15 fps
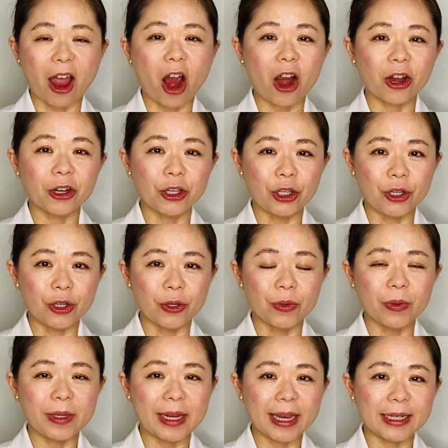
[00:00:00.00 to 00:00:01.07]
Are
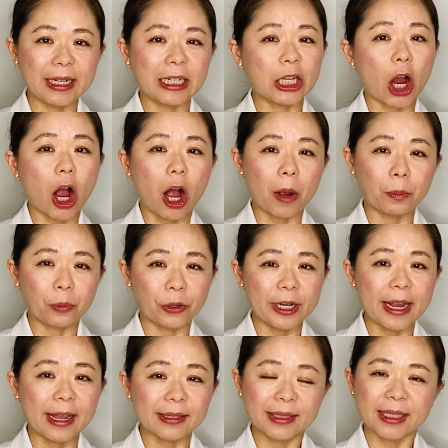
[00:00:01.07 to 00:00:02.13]
you getting
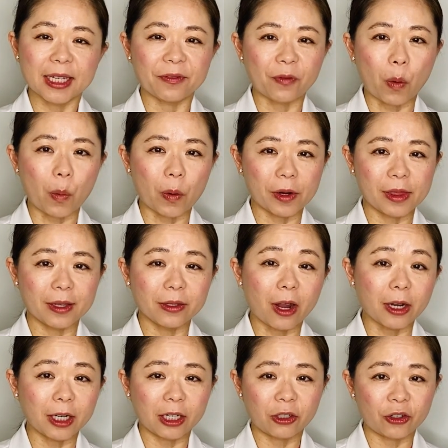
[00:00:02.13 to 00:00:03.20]
comprehensive
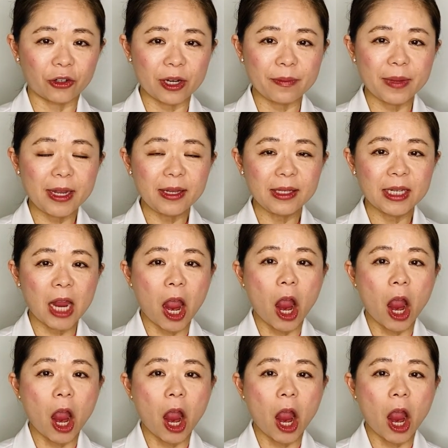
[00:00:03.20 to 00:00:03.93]
orthodontic treatment,